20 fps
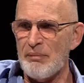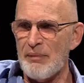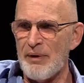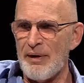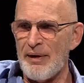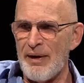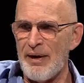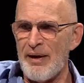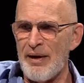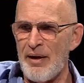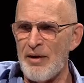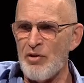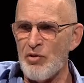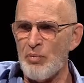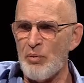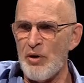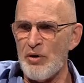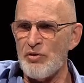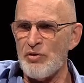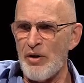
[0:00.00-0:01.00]
I
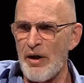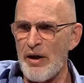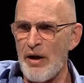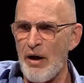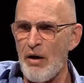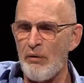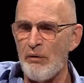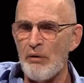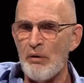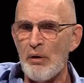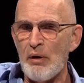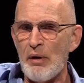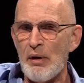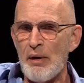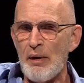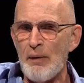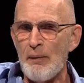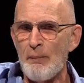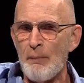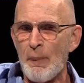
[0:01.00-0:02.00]
just want to check out."
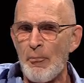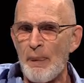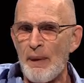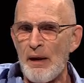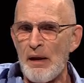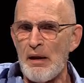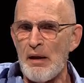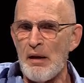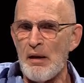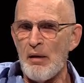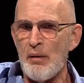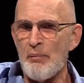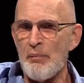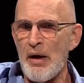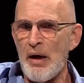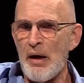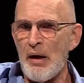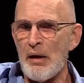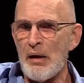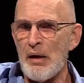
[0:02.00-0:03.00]
And he come
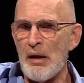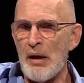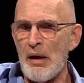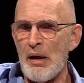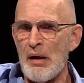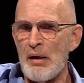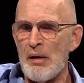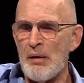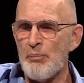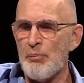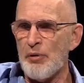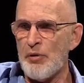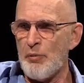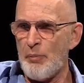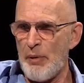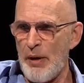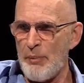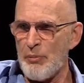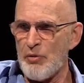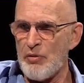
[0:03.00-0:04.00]
back, and he put the
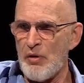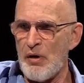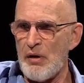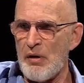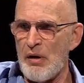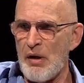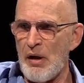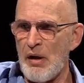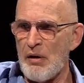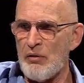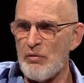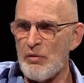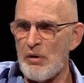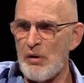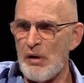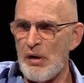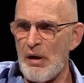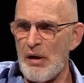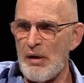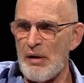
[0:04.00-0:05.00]
papers on the desk,
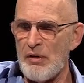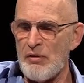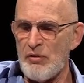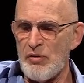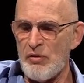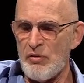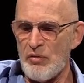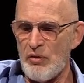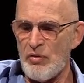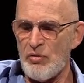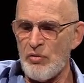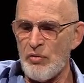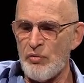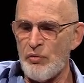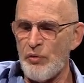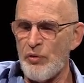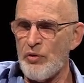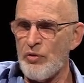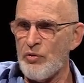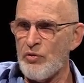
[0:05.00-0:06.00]
and he says, "This is
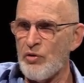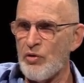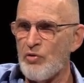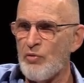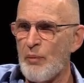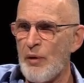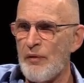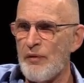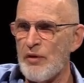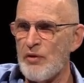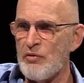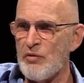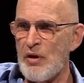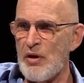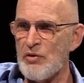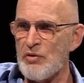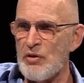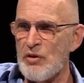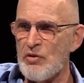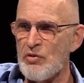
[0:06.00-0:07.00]
for your six-month
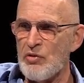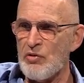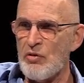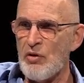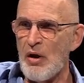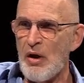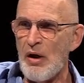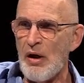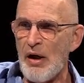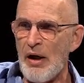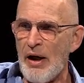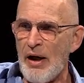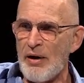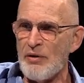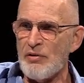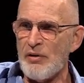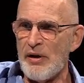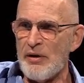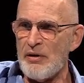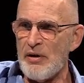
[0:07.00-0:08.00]
extension." He says, "How'd
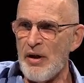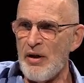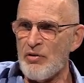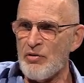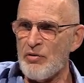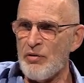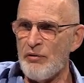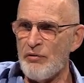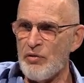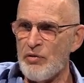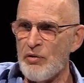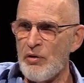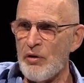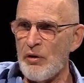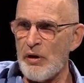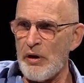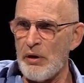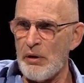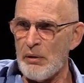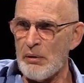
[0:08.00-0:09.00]
you like to get out of service
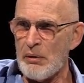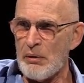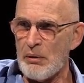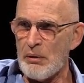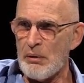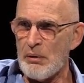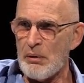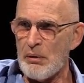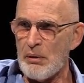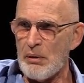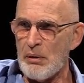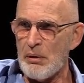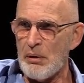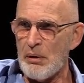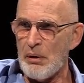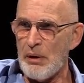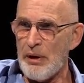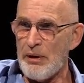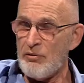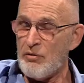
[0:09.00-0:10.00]
early?"
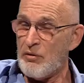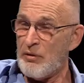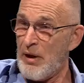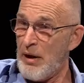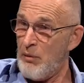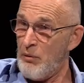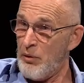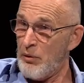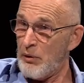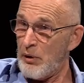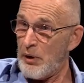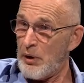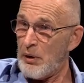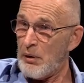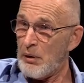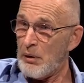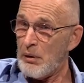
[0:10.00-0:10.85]
I says, "How early?"